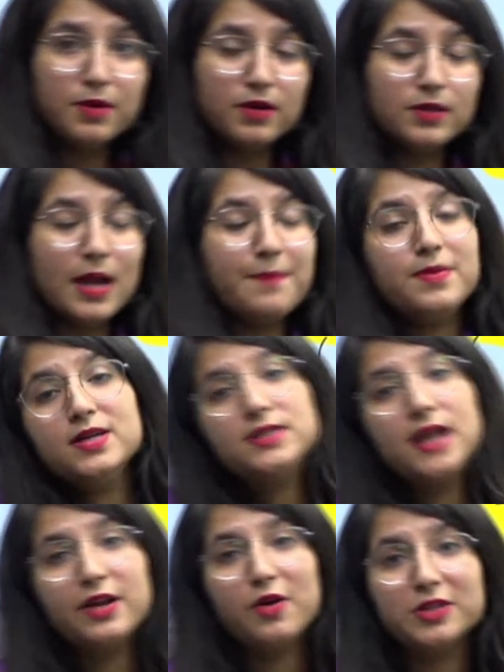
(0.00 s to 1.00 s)
Numbers
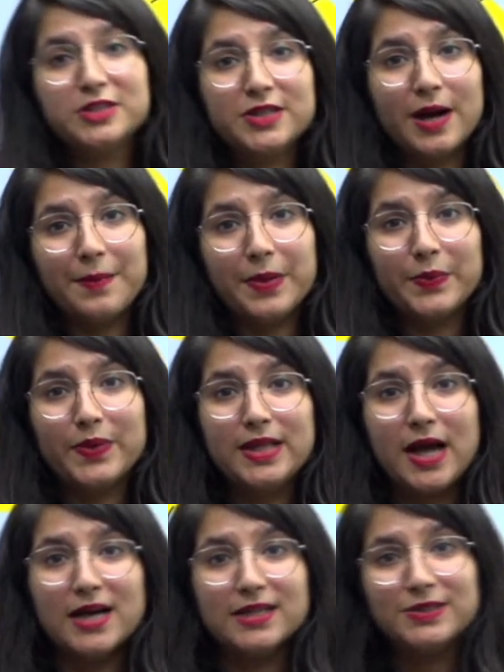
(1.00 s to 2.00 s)
are also coming with
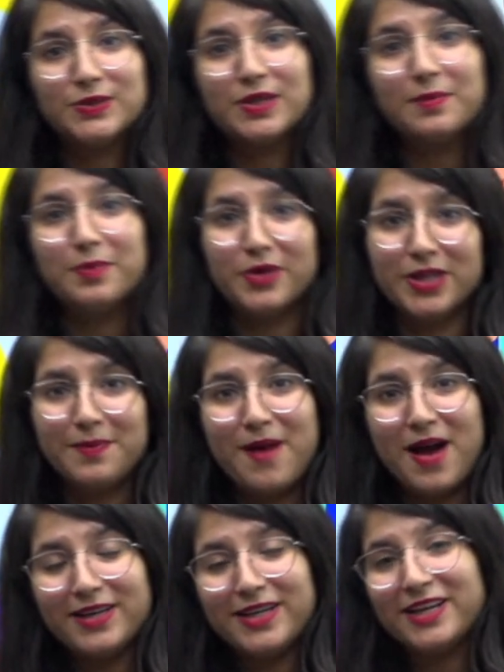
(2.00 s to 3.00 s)
us to the birthday
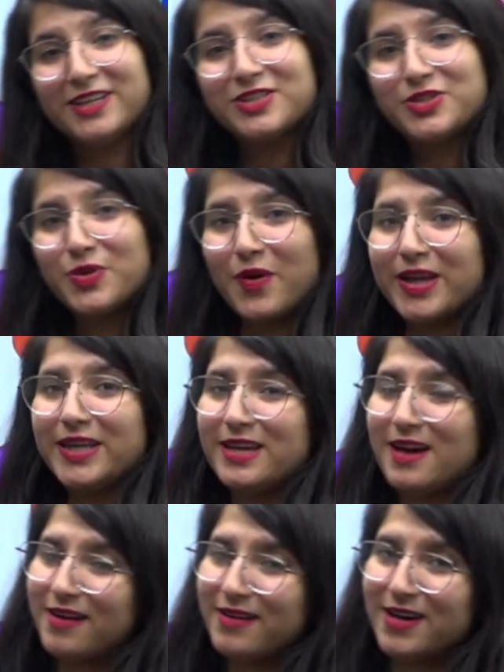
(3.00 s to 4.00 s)
party and enjoying
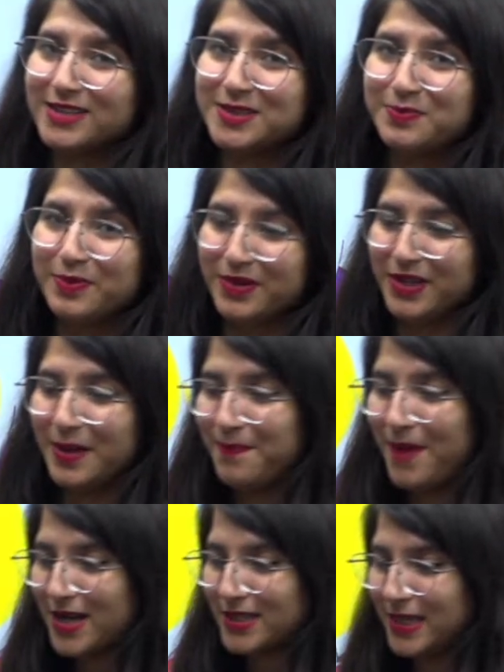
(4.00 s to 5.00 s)
Kiara's birthday
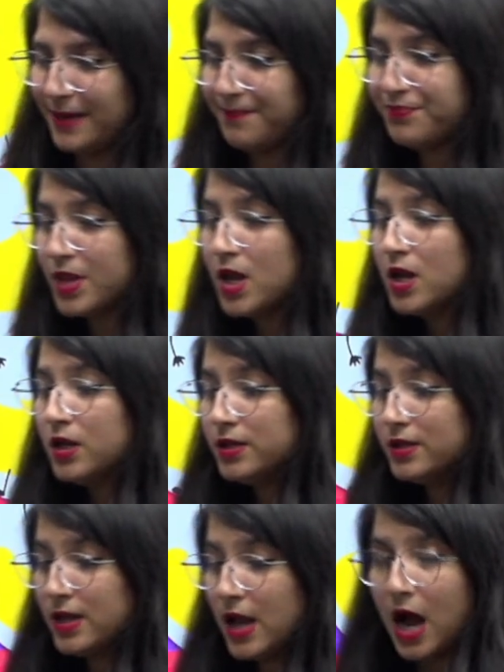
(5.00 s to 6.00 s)
party.
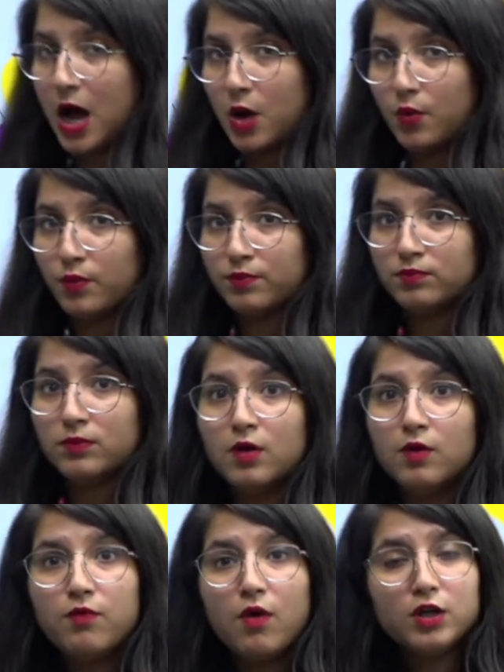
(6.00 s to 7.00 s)
Now,
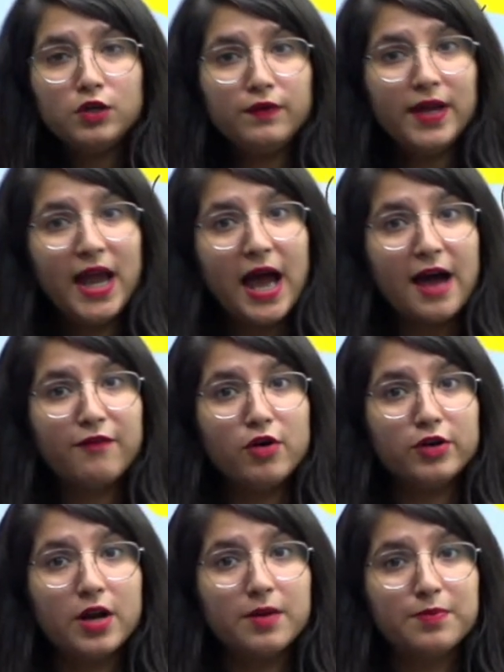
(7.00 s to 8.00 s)
what do we have on
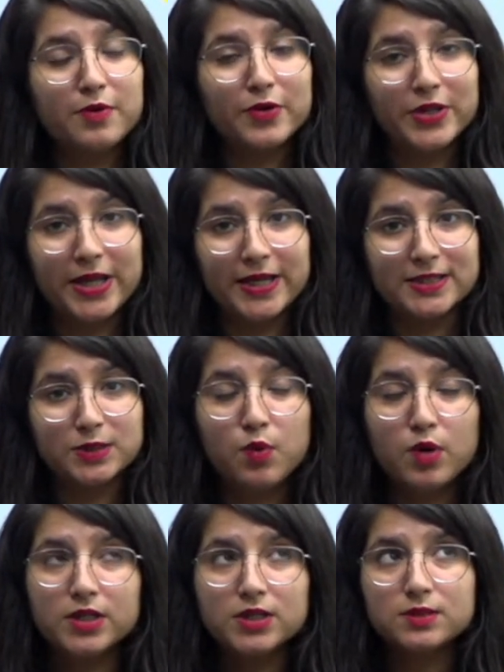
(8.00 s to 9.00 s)
our birthdays?
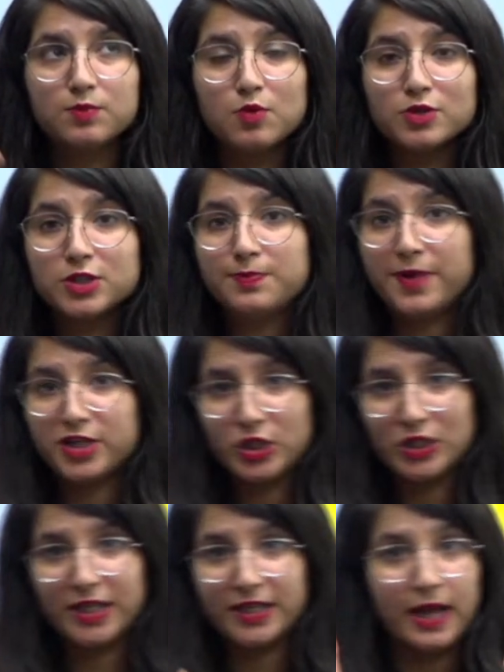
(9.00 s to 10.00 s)
What is most special
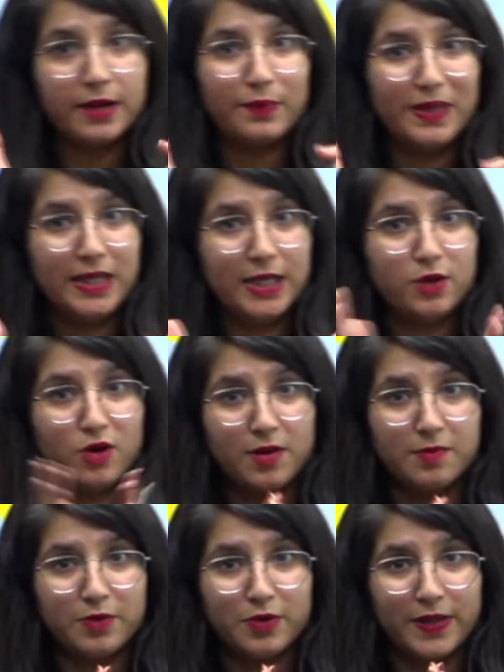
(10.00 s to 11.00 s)
thing that we need on
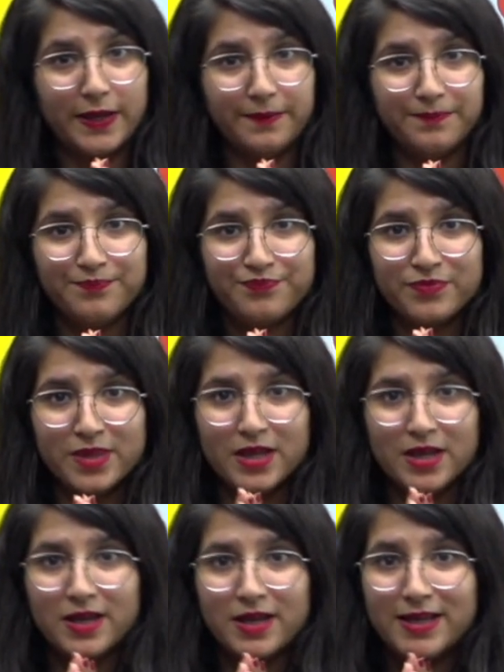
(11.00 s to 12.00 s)
our birthday?
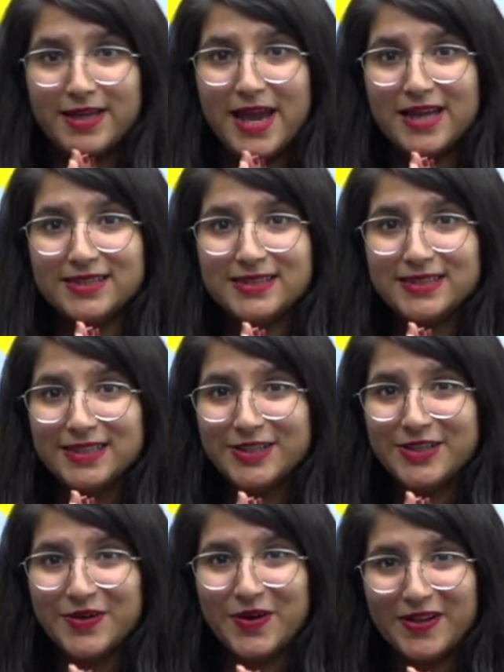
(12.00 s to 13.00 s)
Yes, do
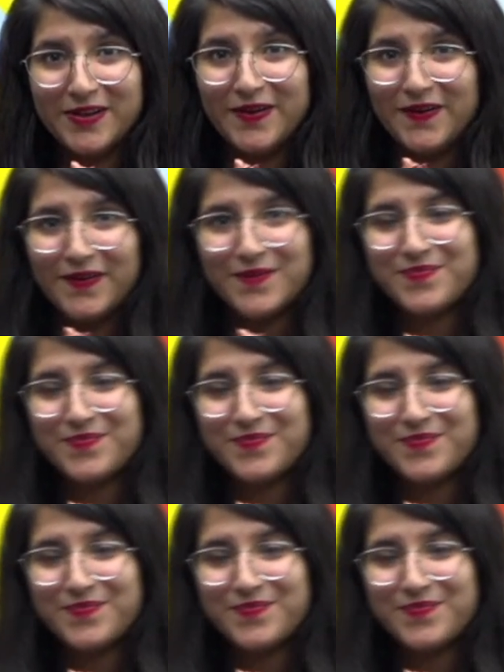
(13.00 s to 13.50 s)
you all know?